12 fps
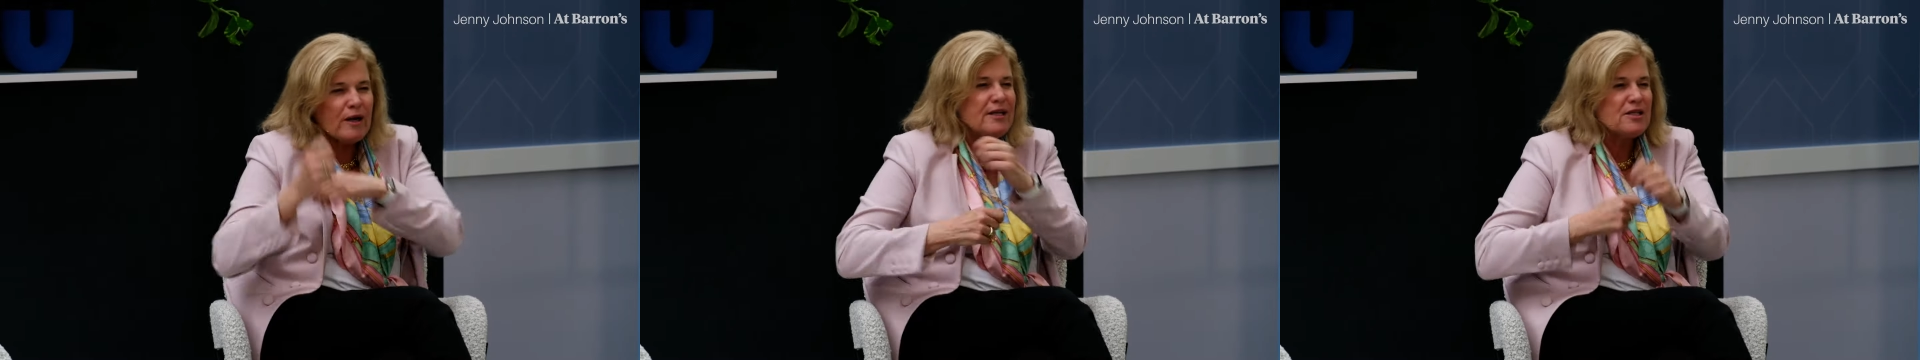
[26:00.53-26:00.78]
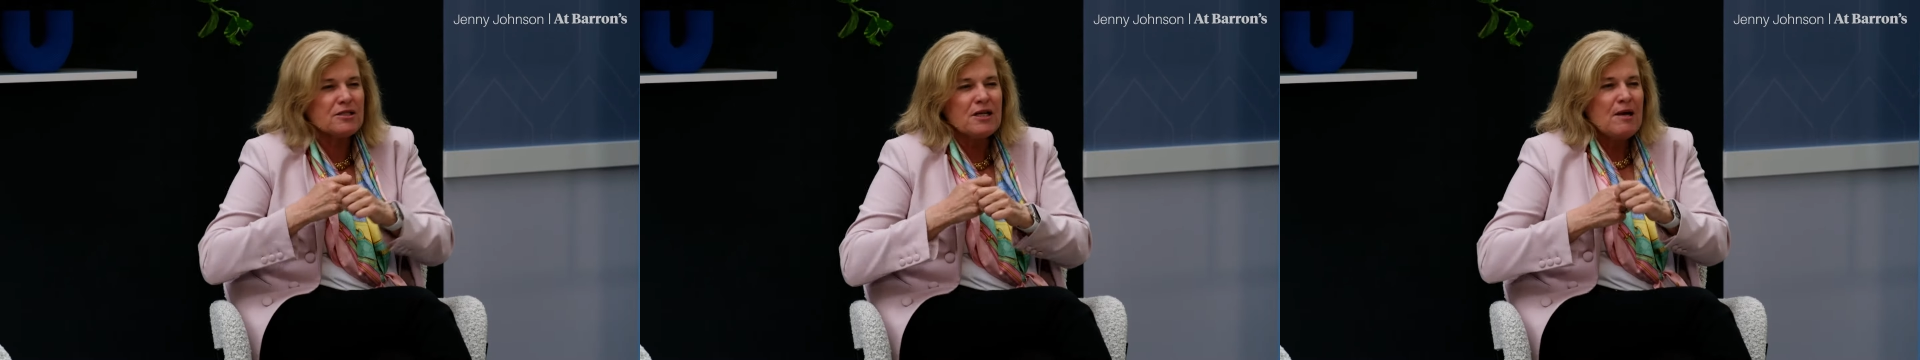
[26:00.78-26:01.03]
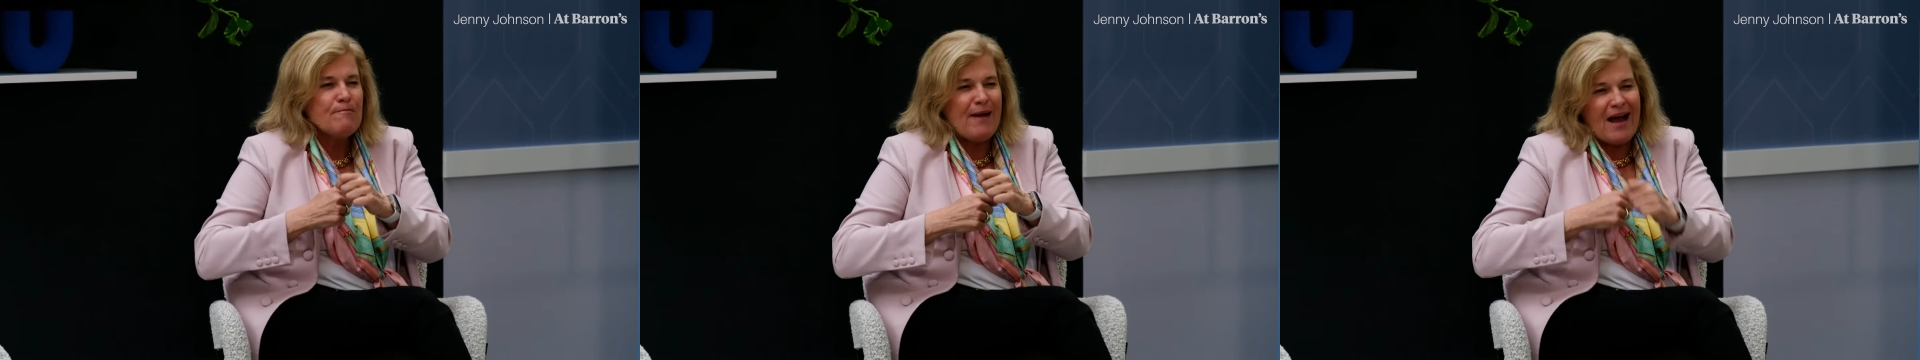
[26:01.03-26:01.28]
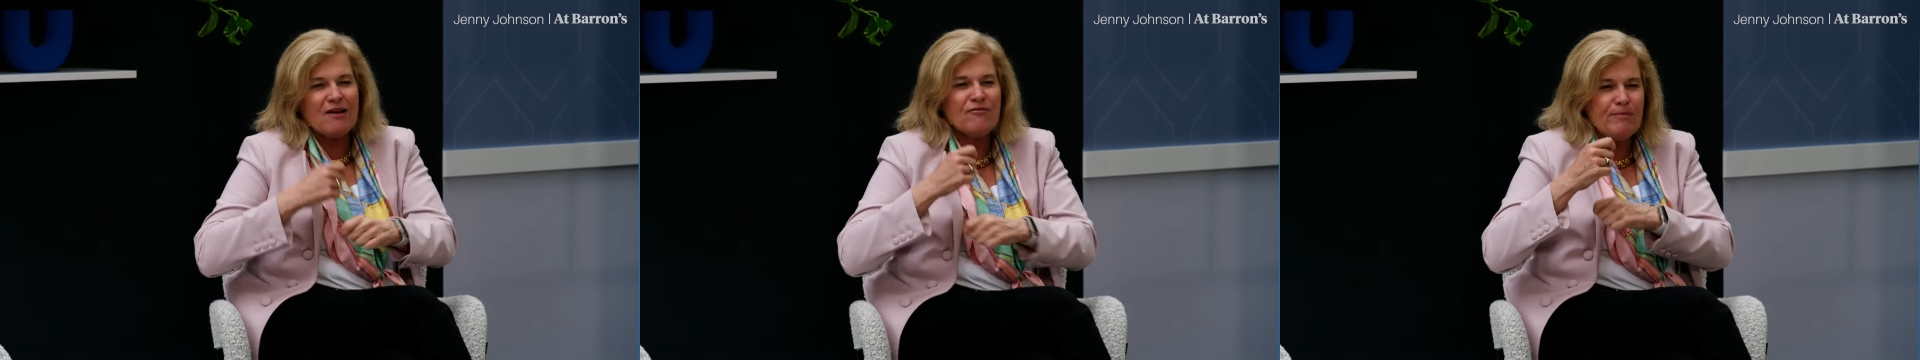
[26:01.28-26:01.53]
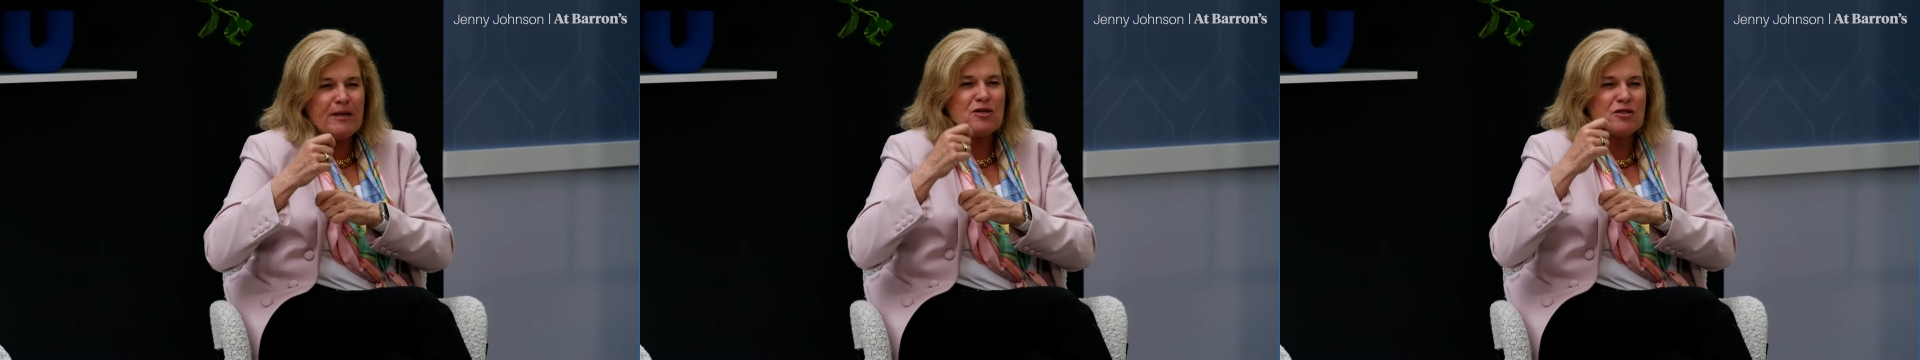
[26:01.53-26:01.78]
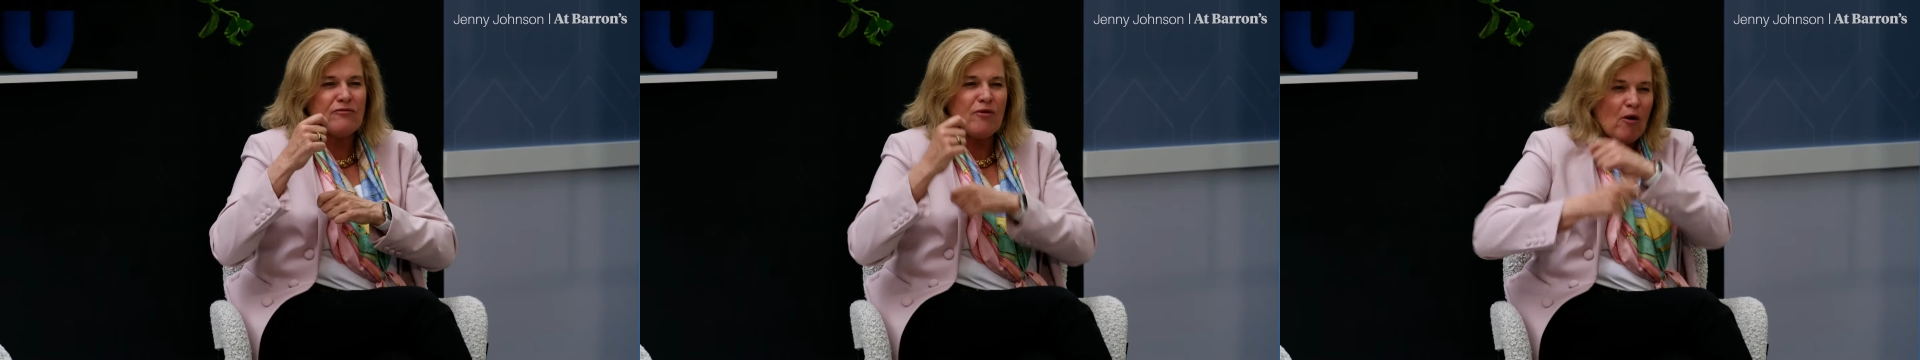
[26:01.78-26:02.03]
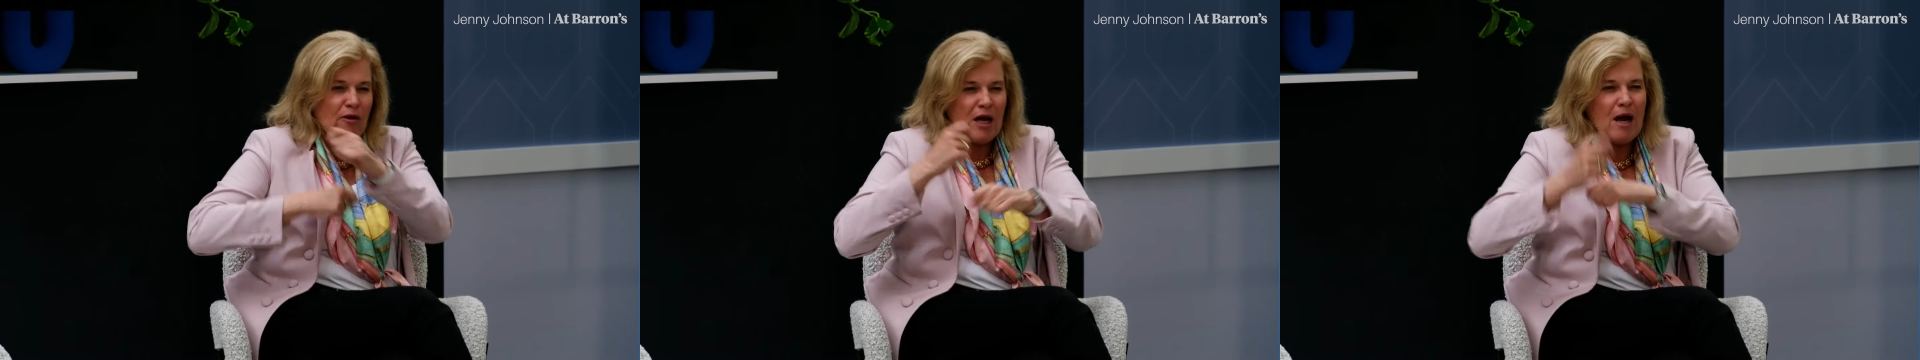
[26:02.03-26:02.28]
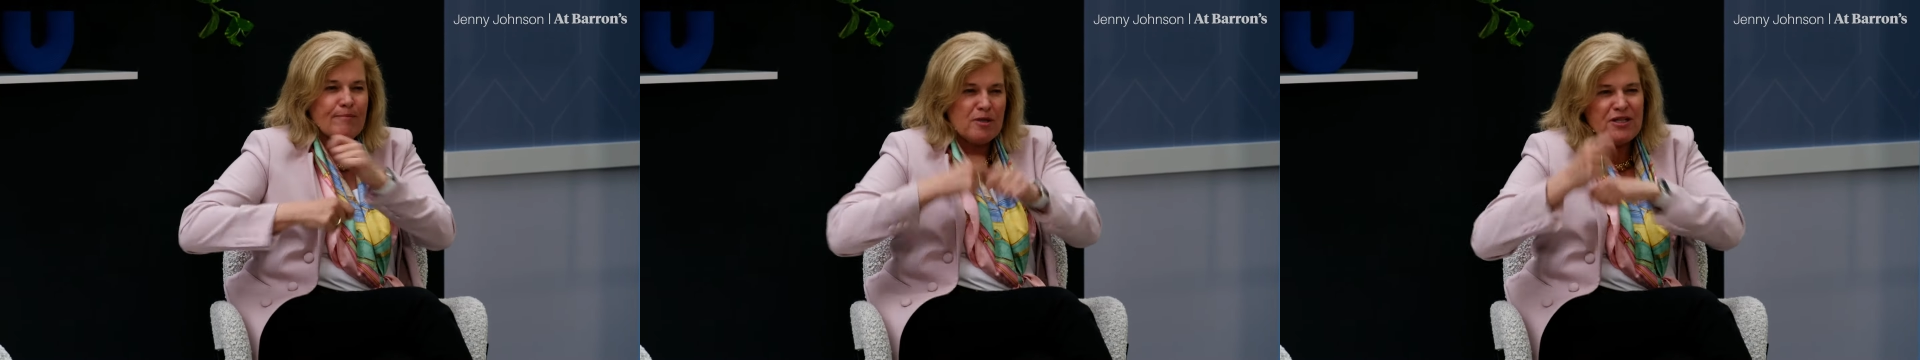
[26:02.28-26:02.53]
is bad because of all the
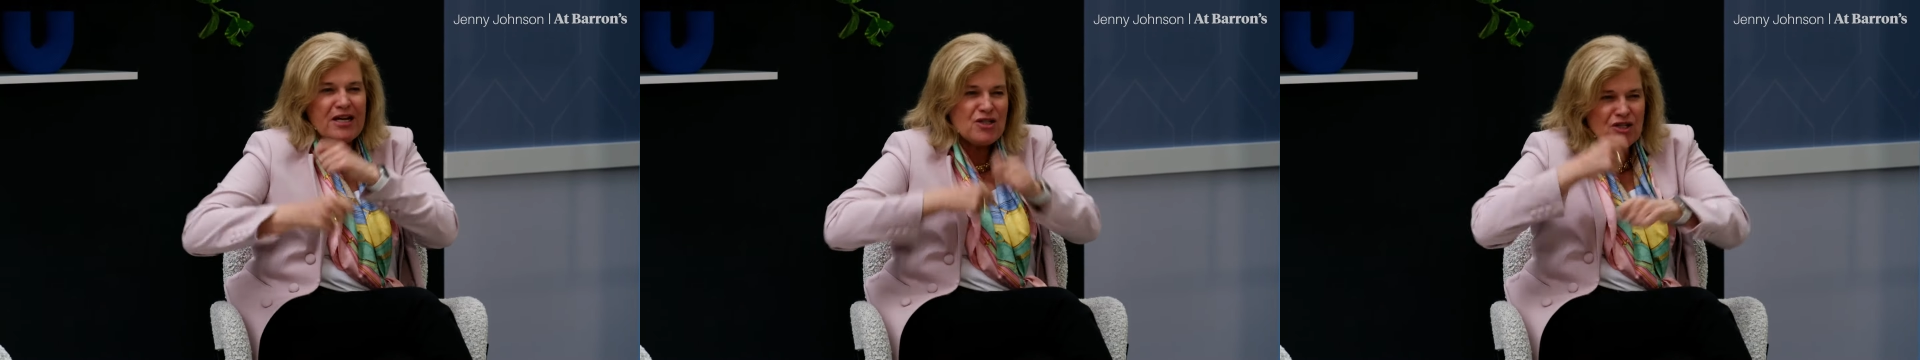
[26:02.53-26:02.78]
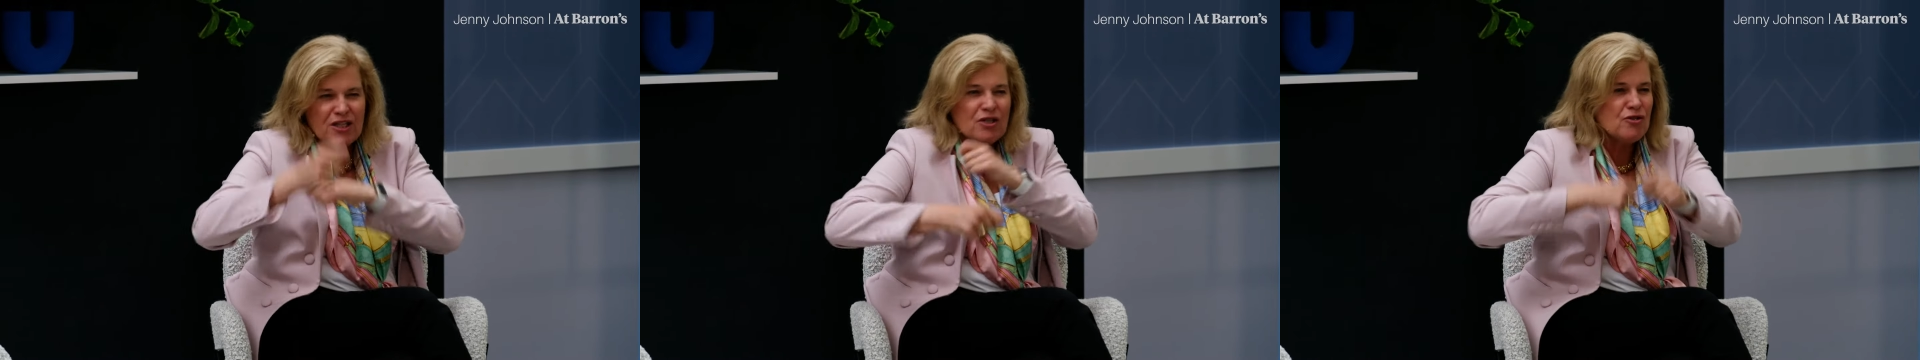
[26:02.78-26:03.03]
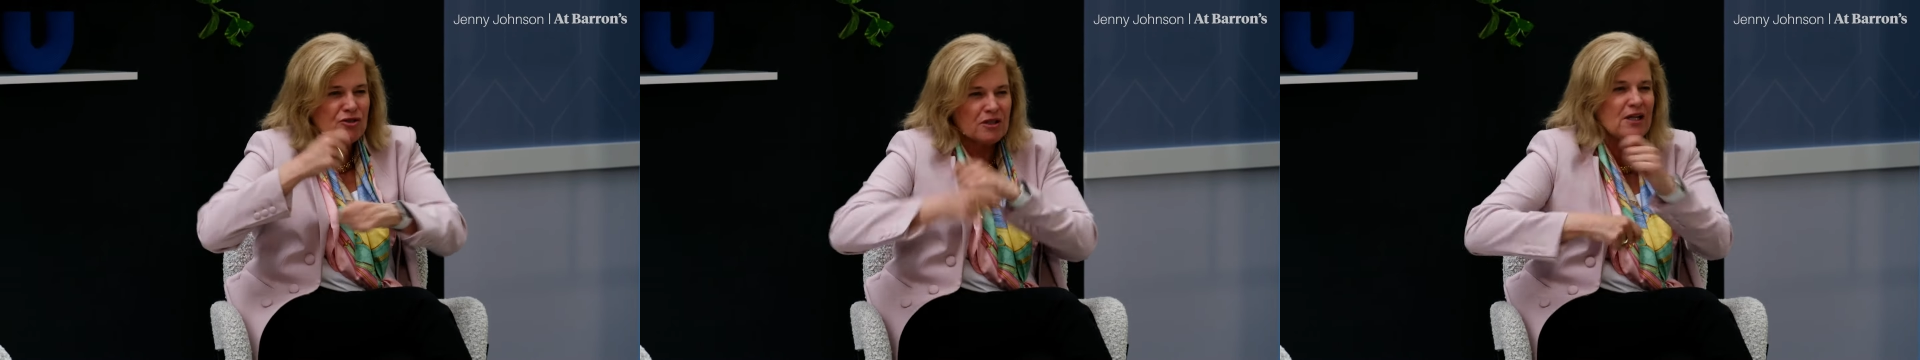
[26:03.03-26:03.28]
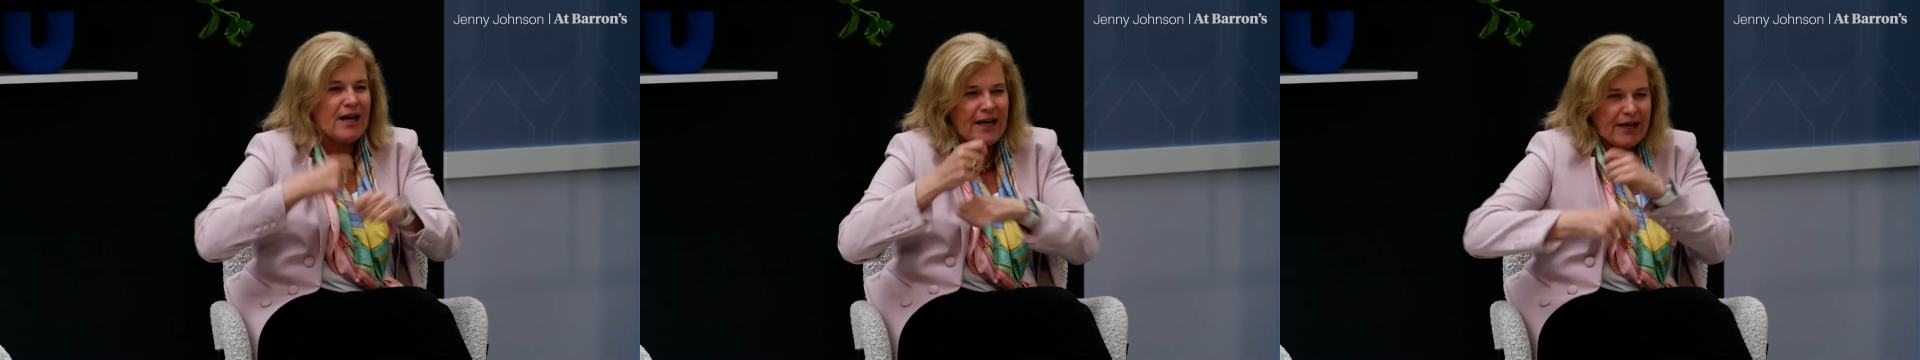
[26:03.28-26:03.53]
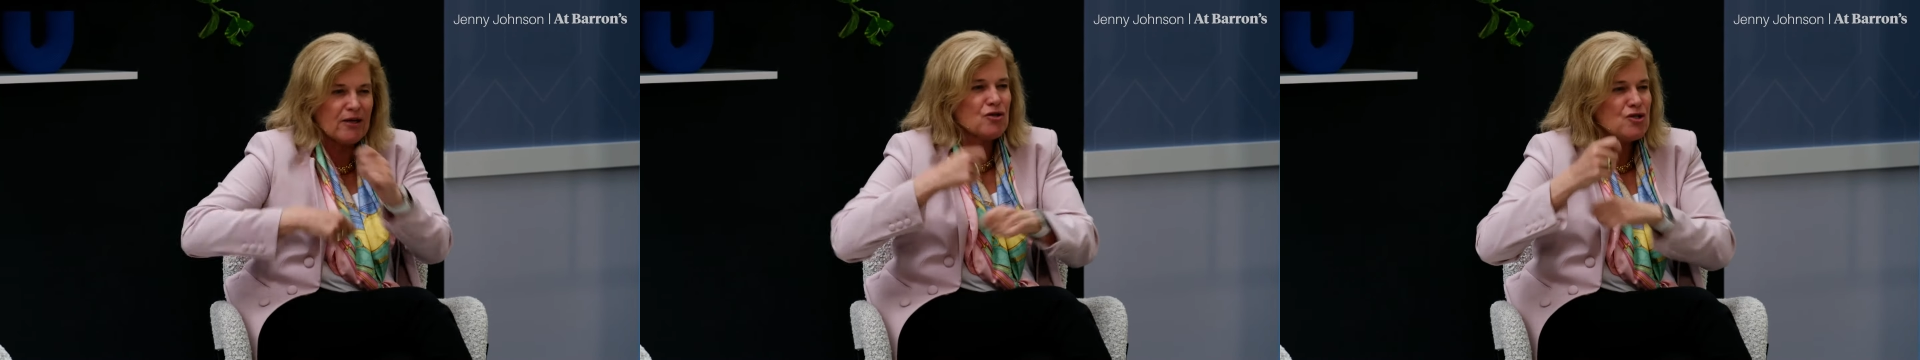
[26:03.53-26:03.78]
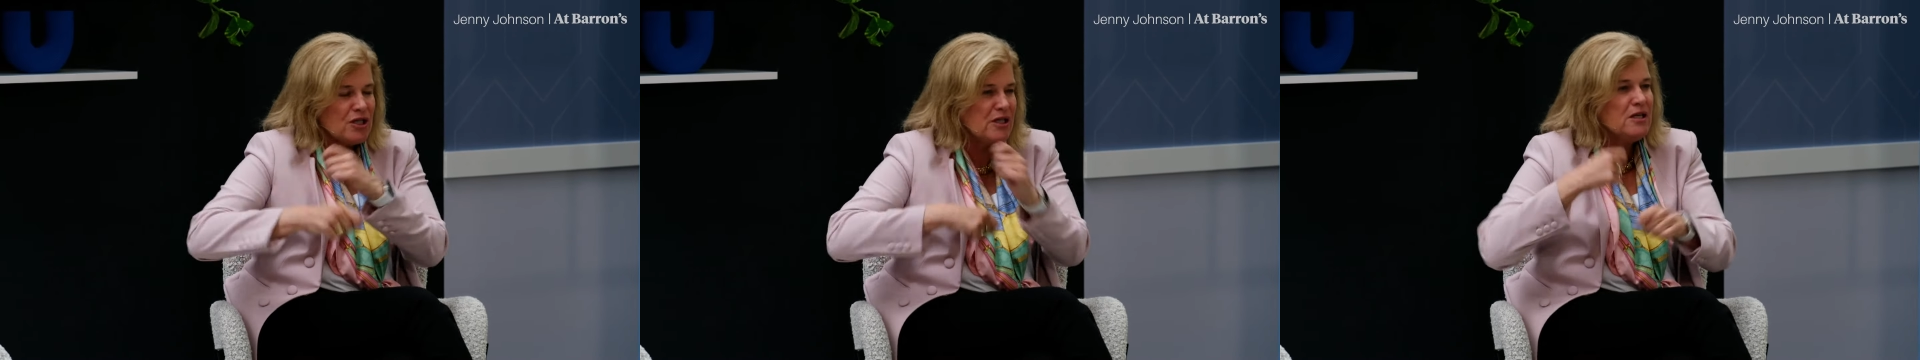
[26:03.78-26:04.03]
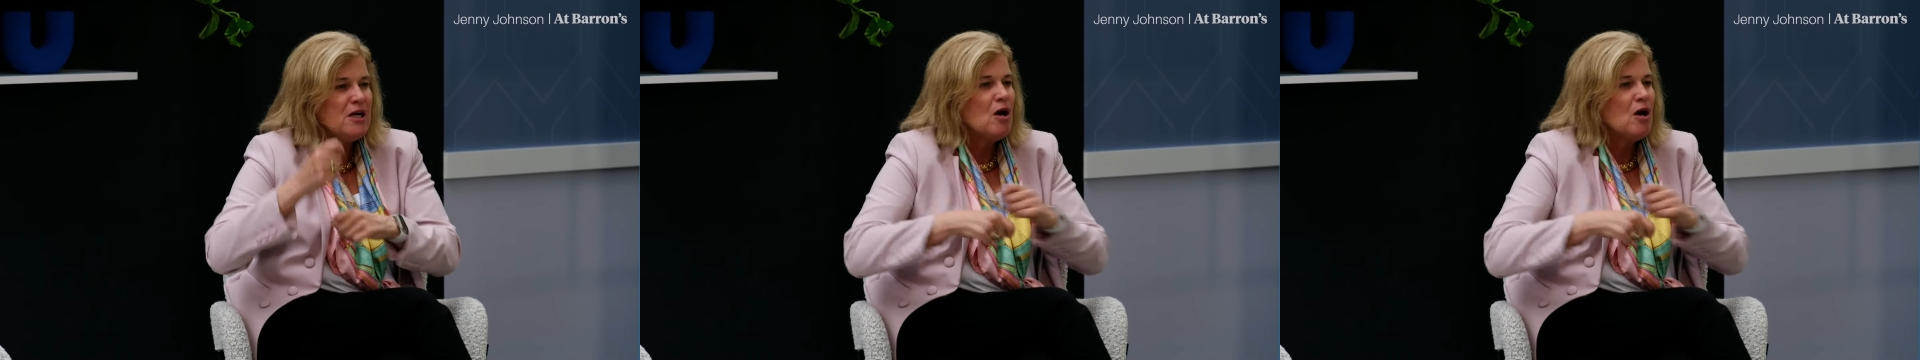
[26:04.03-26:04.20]
computation, it used a lot of energy.